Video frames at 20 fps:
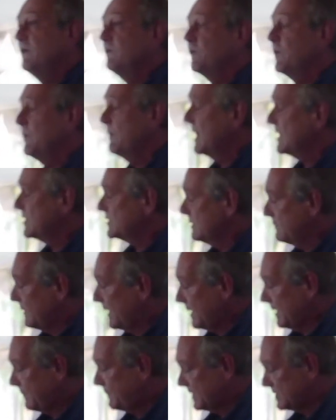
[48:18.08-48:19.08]
of information
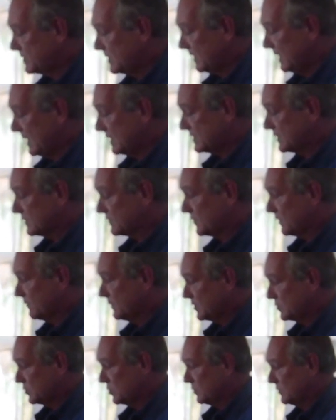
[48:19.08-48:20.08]
about epigenetics
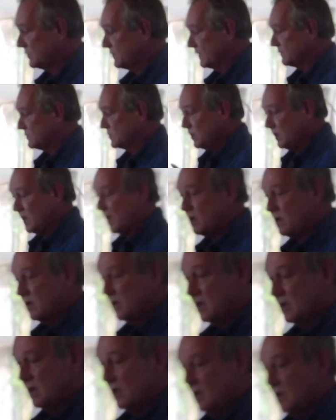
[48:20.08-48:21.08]
from the Jewish families. Do you know
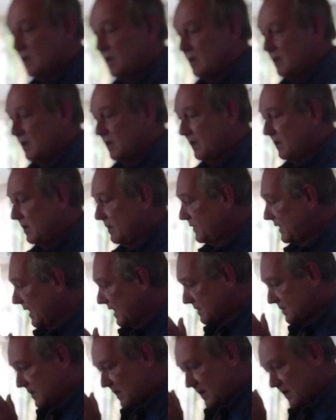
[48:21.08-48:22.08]

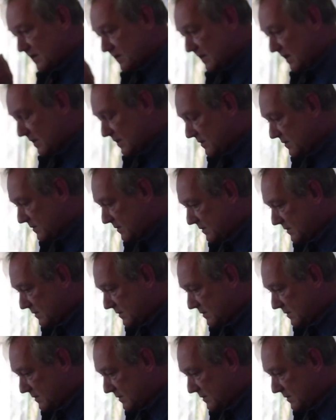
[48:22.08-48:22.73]
that the, the,